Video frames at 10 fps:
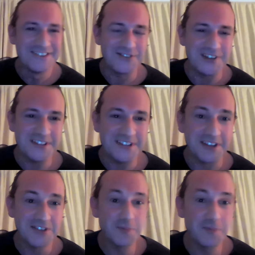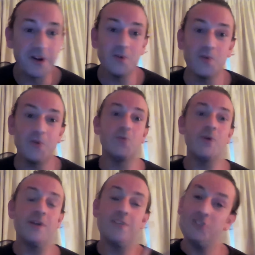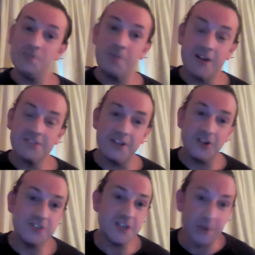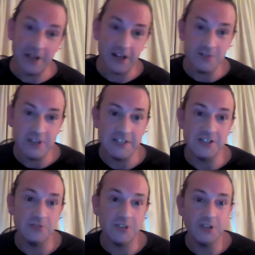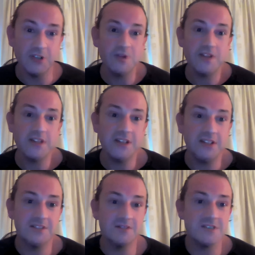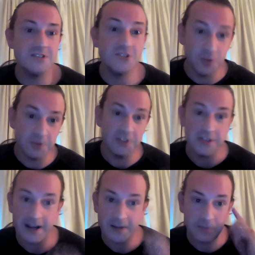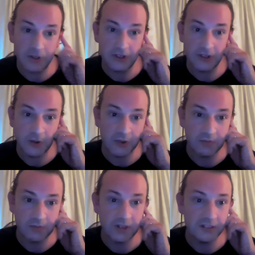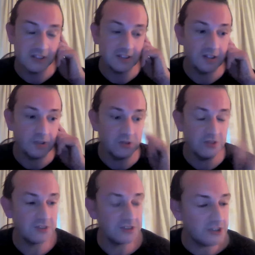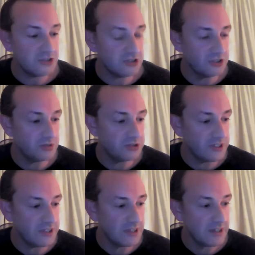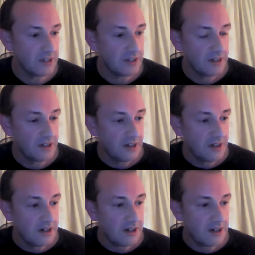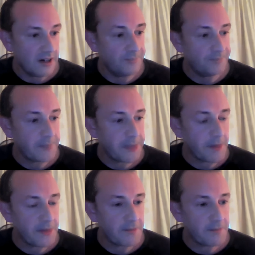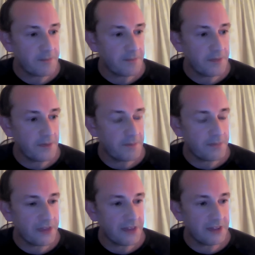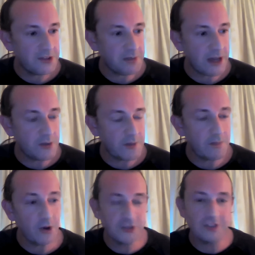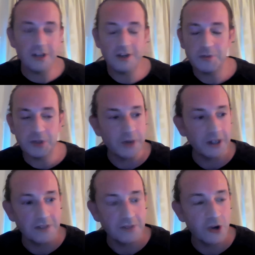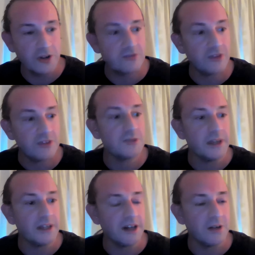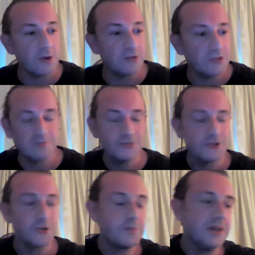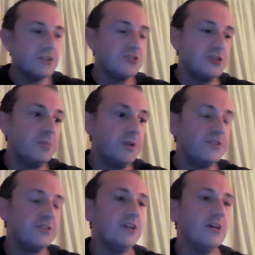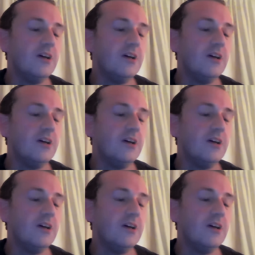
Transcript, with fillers: three sons, but whether she'd passed that on to him, I, I really don't know, whether he'd interpreted that, because I wasn't party to those discussions, obviously. Um, that the the thing that's playing me most, and I hope you don't mind, I've got it in front of me and I won't show the pictures, but